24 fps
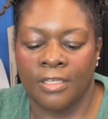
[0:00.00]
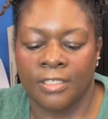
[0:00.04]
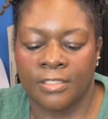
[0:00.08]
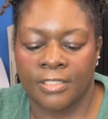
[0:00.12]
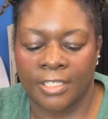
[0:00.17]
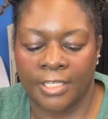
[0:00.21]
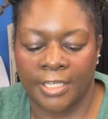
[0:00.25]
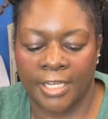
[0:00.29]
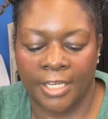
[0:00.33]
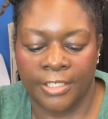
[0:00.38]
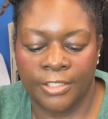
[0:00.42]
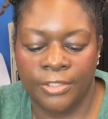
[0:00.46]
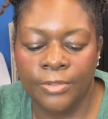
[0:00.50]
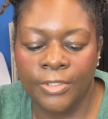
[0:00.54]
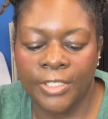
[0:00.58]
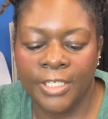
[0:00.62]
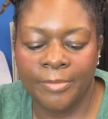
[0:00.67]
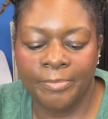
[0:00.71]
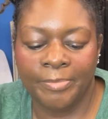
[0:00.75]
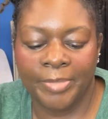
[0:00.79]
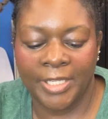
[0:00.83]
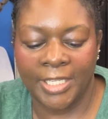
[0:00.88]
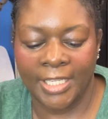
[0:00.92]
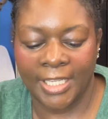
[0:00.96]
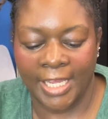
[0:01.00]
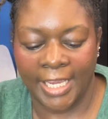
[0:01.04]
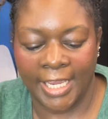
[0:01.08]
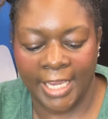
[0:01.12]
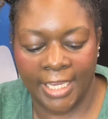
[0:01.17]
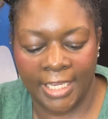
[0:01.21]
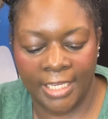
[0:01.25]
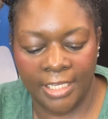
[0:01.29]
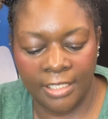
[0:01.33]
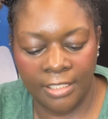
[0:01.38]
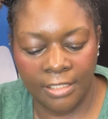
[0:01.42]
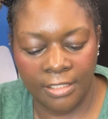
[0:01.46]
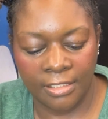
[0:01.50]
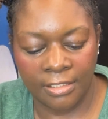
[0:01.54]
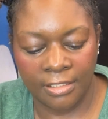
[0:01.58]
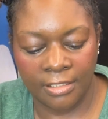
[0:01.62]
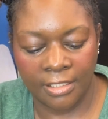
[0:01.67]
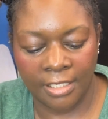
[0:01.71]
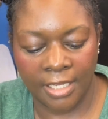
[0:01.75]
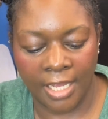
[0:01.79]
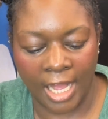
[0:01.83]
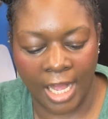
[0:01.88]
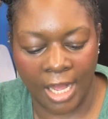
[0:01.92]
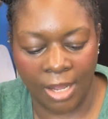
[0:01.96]
So now you can play
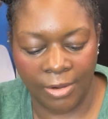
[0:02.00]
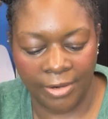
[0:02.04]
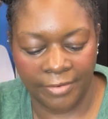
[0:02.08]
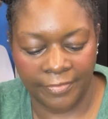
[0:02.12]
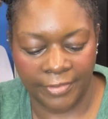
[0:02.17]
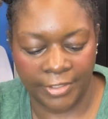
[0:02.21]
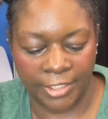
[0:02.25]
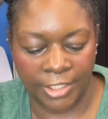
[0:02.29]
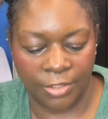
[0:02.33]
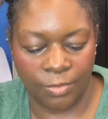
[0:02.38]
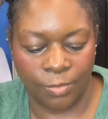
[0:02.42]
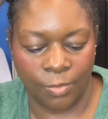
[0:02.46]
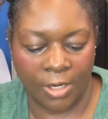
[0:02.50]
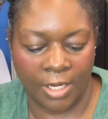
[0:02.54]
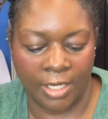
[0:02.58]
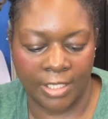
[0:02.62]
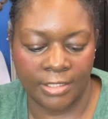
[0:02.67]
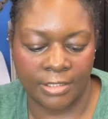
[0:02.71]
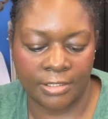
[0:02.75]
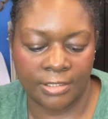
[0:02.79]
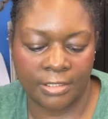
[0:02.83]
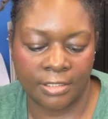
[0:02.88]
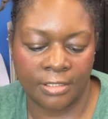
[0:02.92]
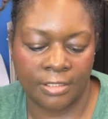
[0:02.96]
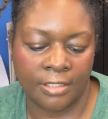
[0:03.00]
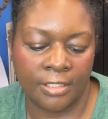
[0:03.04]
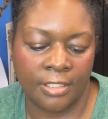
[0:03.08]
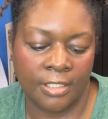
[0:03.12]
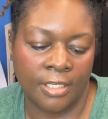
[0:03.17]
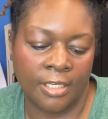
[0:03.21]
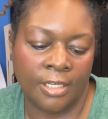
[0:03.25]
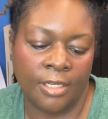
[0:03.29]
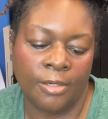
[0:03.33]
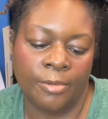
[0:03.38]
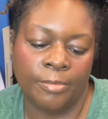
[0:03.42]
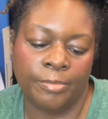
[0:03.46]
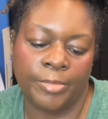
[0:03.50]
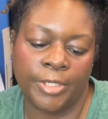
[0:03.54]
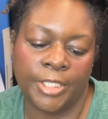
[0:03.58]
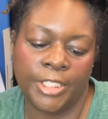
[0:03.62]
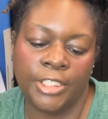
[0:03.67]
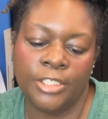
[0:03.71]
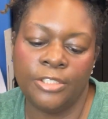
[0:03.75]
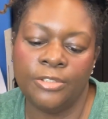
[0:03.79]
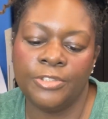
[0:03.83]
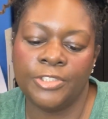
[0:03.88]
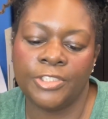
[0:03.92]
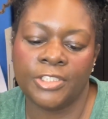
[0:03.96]
however you want, but
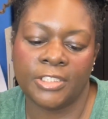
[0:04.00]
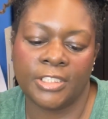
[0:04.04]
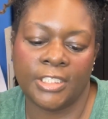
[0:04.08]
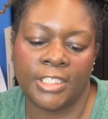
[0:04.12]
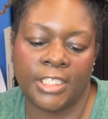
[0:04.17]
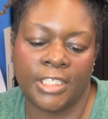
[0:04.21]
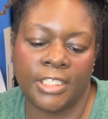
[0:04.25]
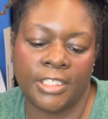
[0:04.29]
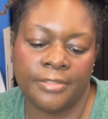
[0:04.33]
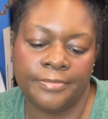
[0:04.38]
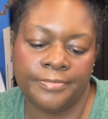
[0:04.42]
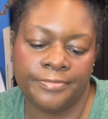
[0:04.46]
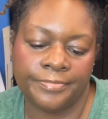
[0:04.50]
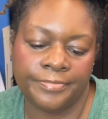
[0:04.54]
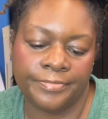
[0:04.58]
usually